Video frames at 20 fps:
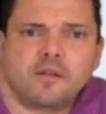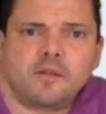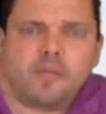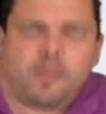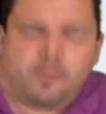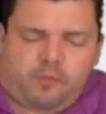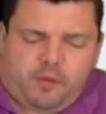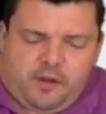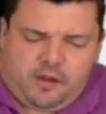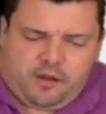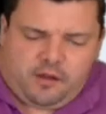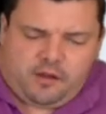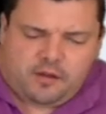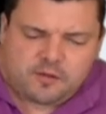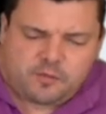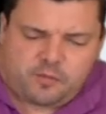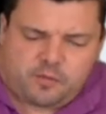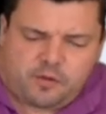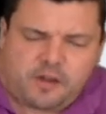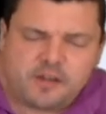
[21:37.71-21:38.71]
because
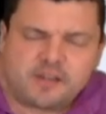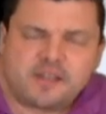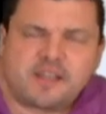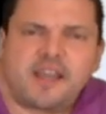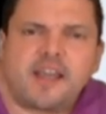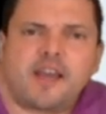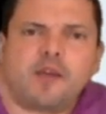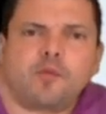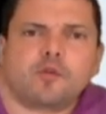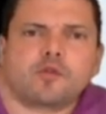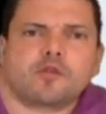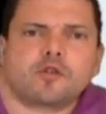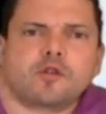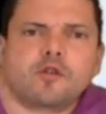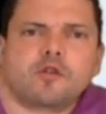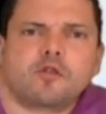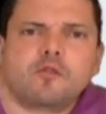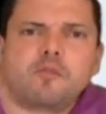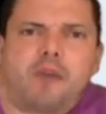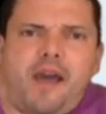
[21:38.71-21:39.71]
blood can't
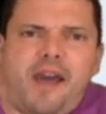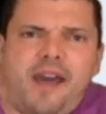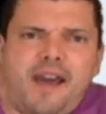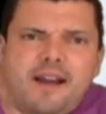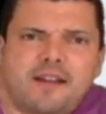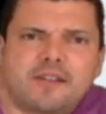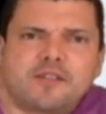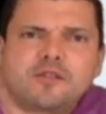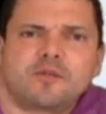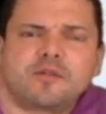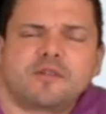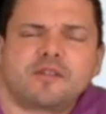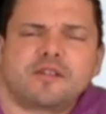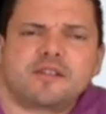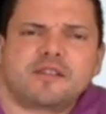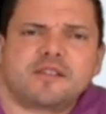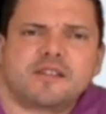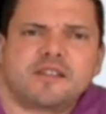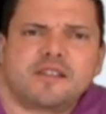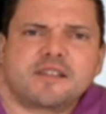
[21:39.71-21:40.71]
return back to a
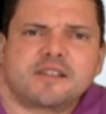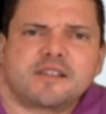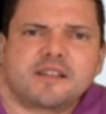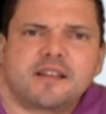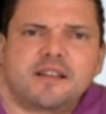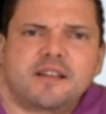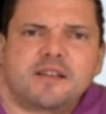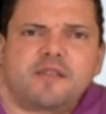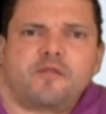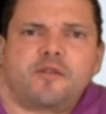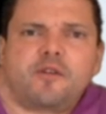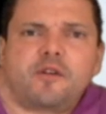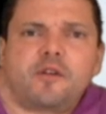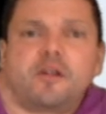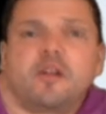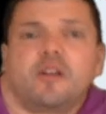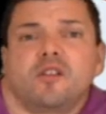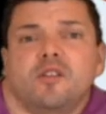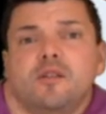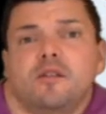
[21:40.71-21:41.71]
diseased
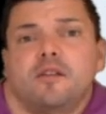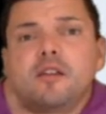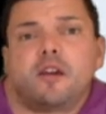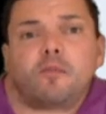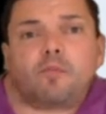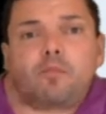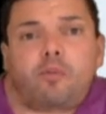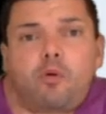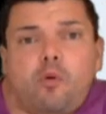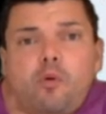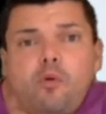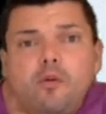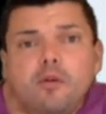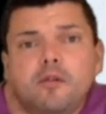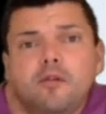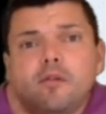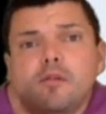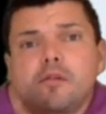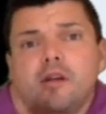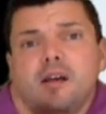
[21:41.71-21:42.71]
liver, you get
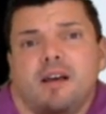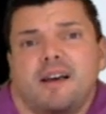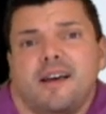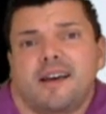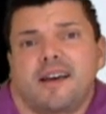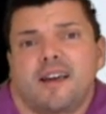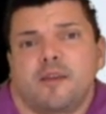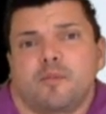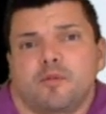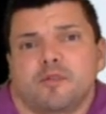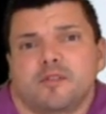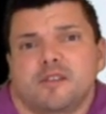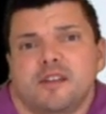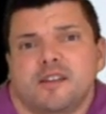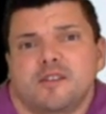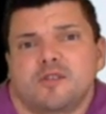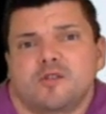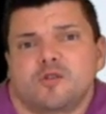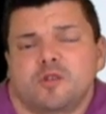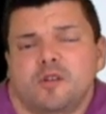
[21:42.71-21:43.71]
portal
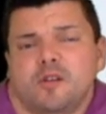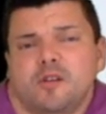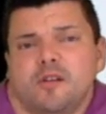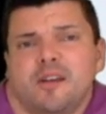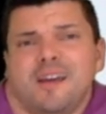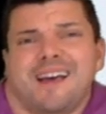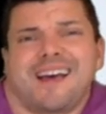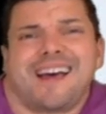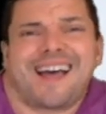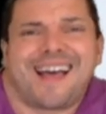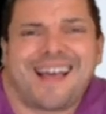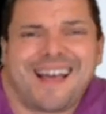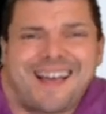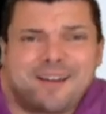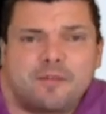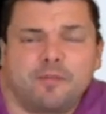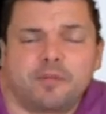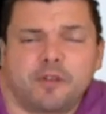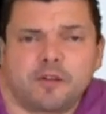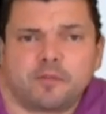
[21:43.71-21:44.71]
hypertension,
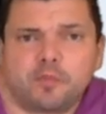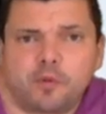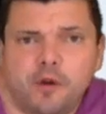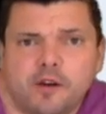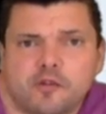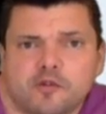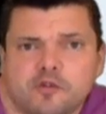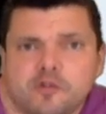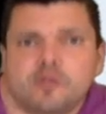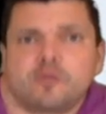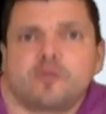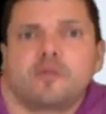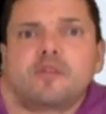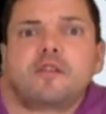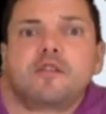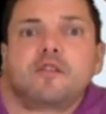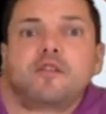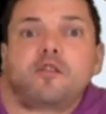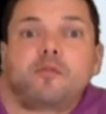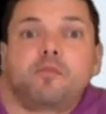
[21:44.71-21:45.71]
high blood pressure
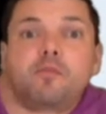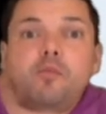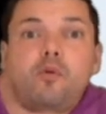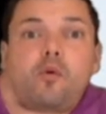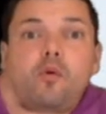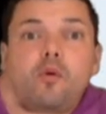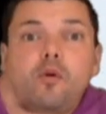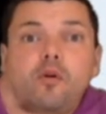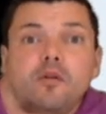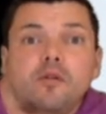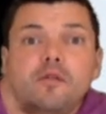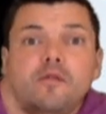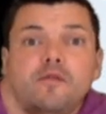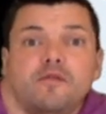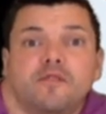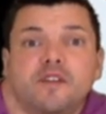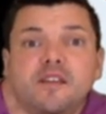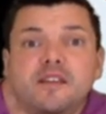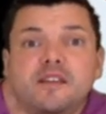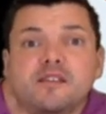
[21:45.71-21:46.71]
within the portal
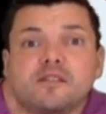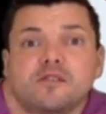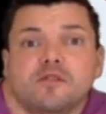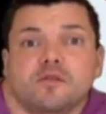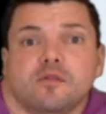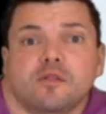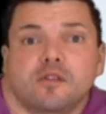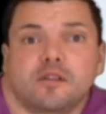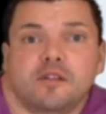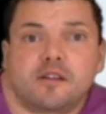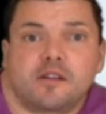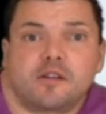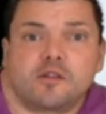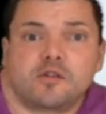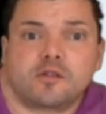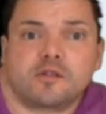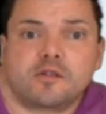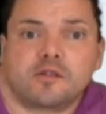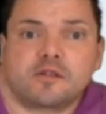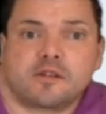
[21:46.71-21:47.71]
venous
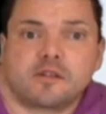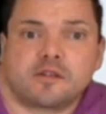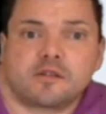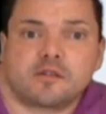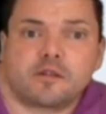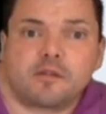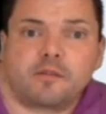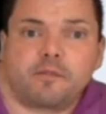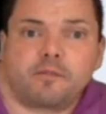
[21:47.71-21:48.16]
circulation system.